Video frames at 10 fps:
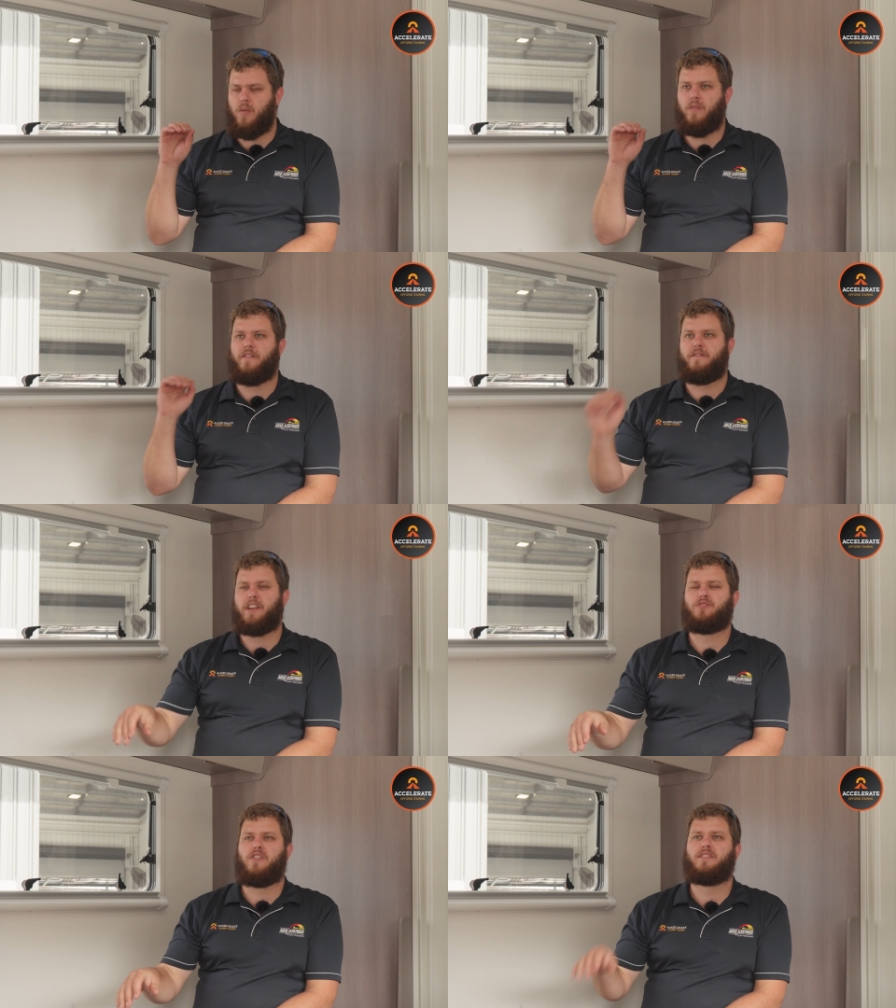the
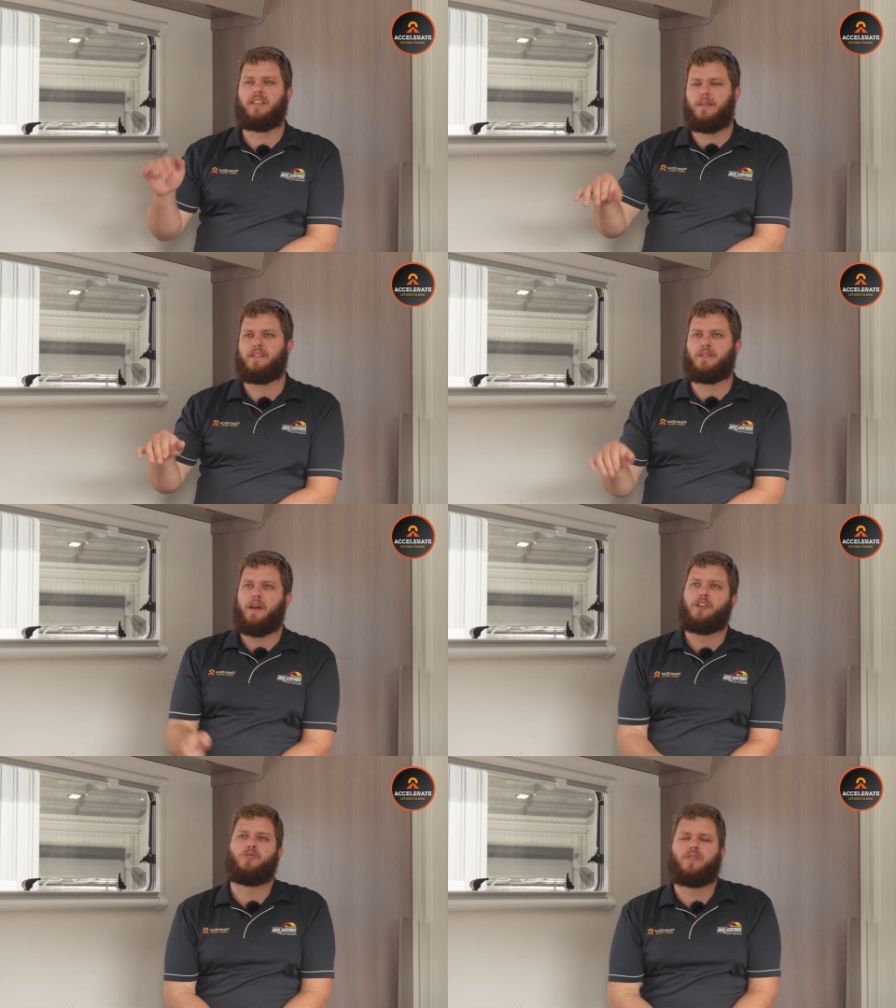Victron's a little bit
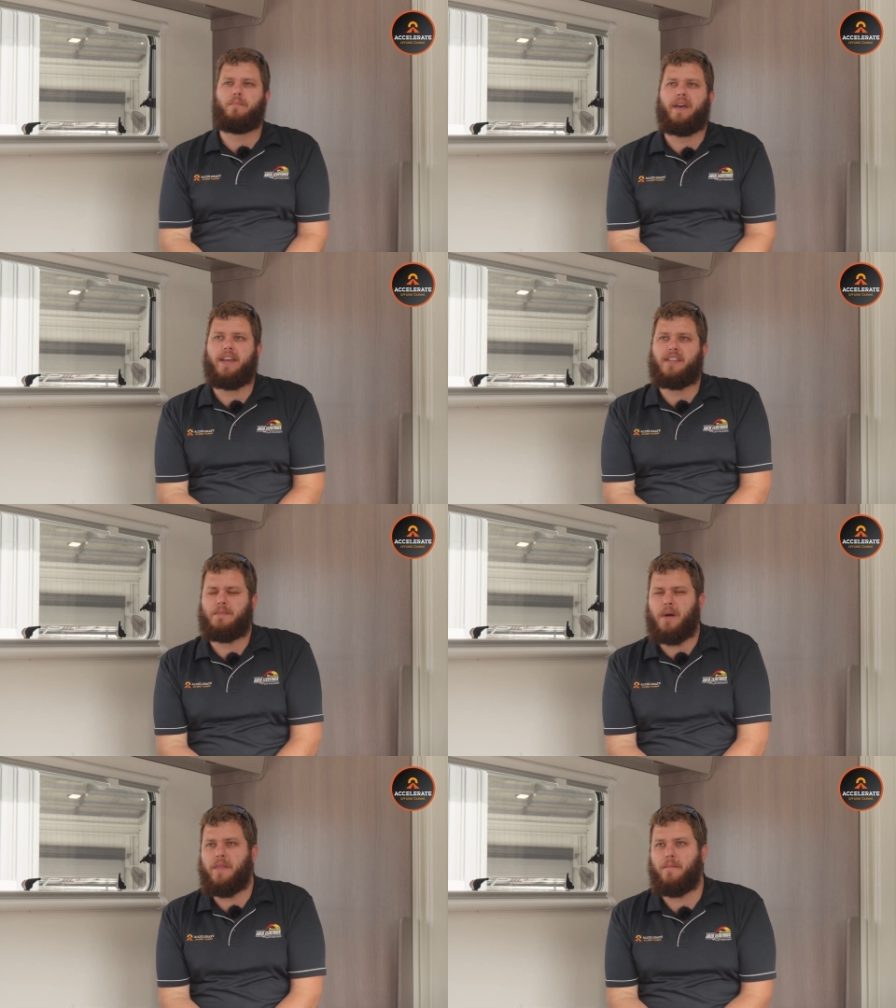special compared to
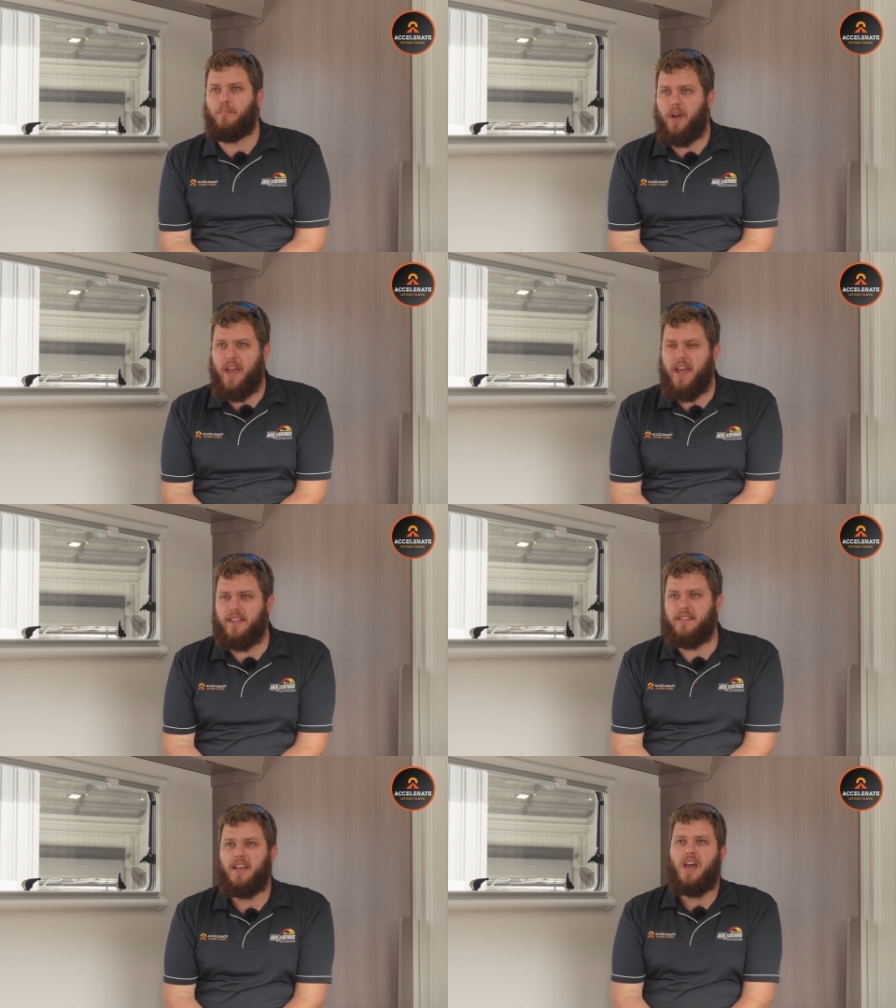some other
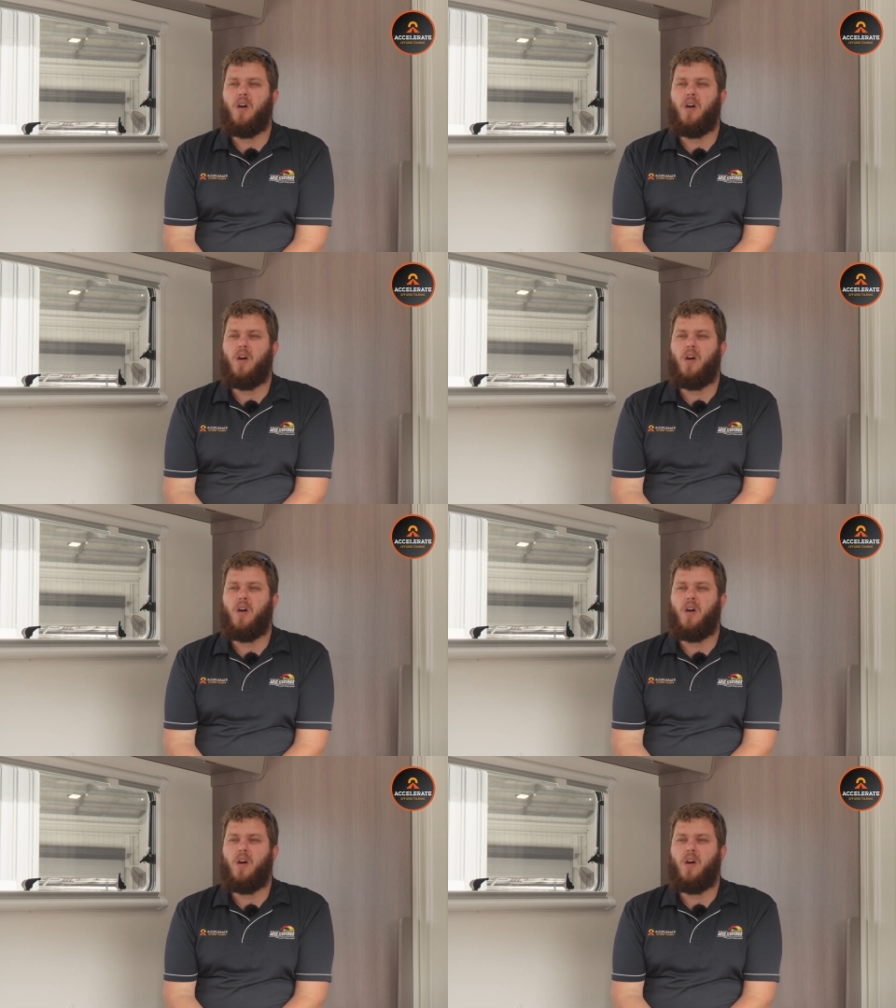brands.